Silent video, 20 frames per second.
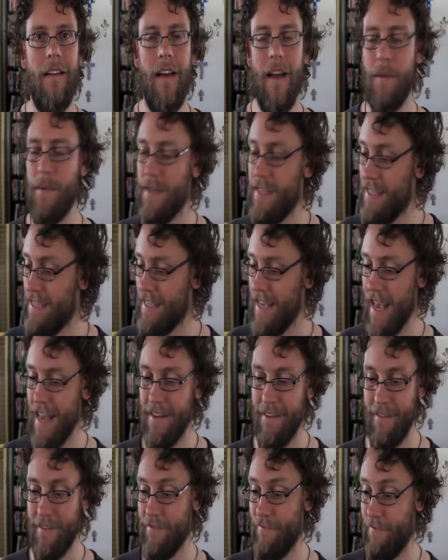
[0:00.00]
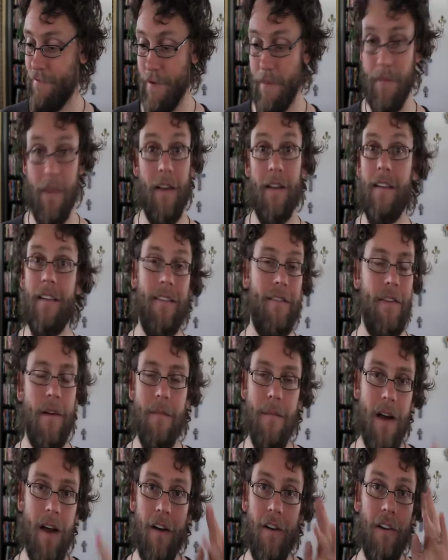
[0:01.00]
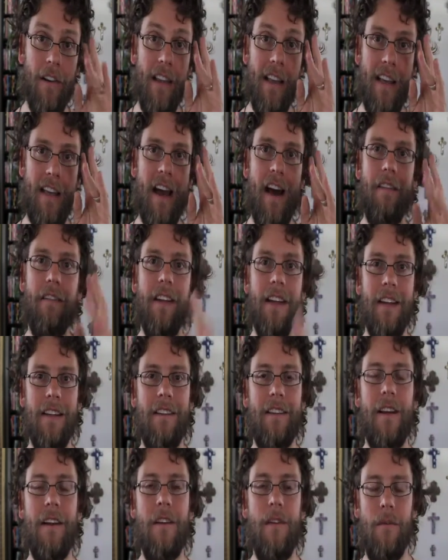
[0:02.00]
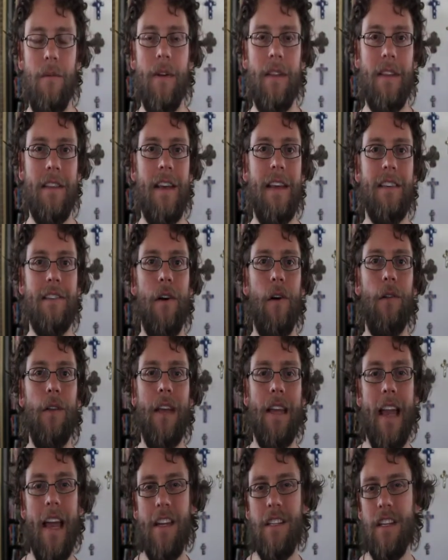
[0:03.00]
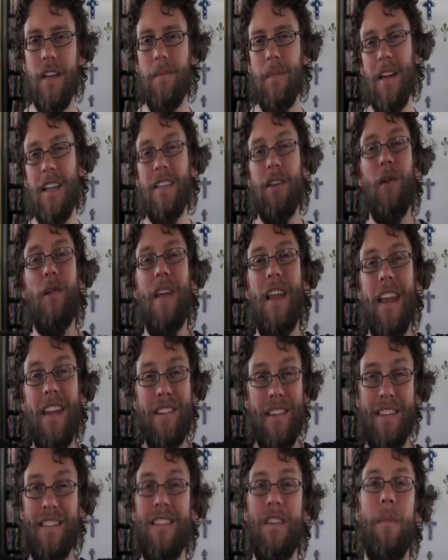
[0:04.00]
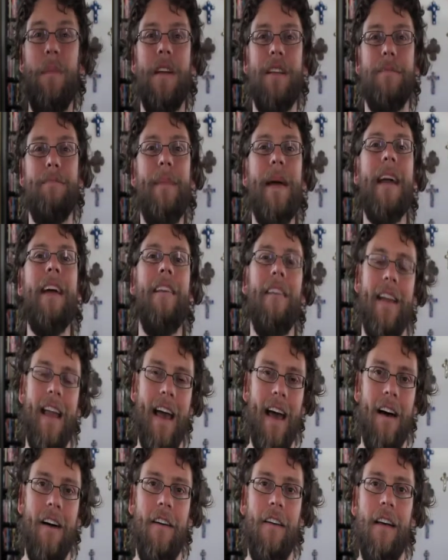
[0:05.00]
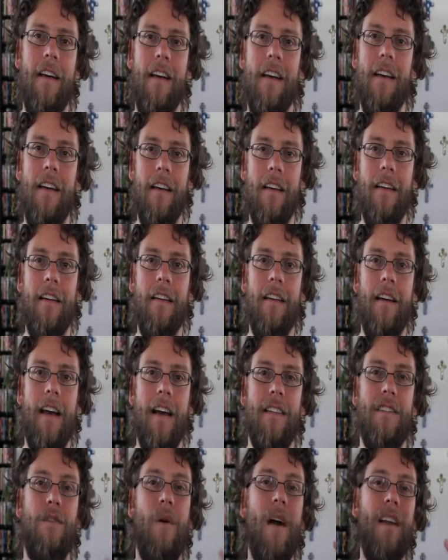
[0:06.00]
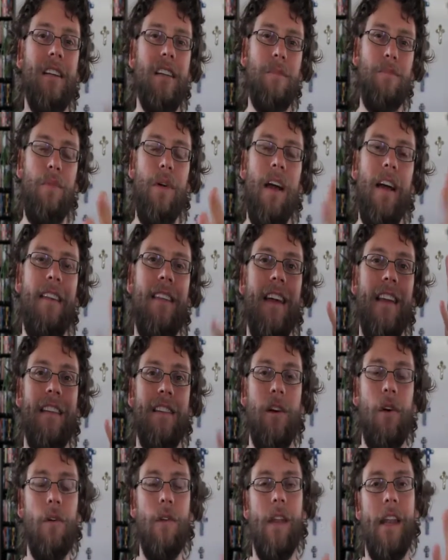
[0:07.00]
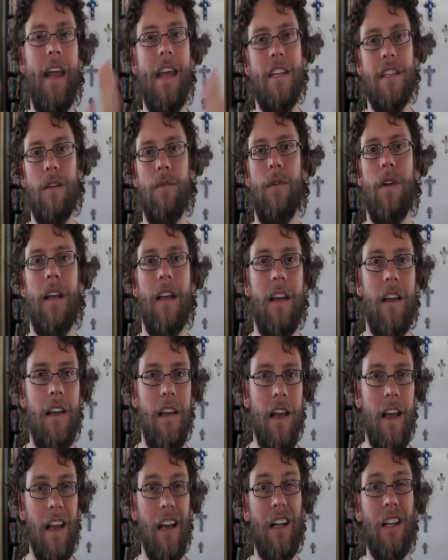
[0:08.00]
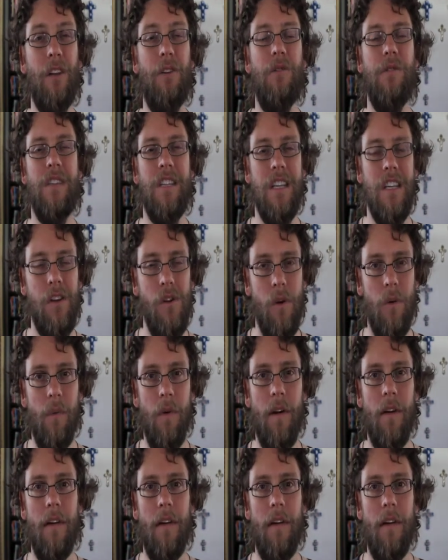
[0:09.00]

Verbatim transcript: It was set from the early covenant with his holy nation, but his holy nation is so much bigger now. And so I just pray that his holy nation would include you.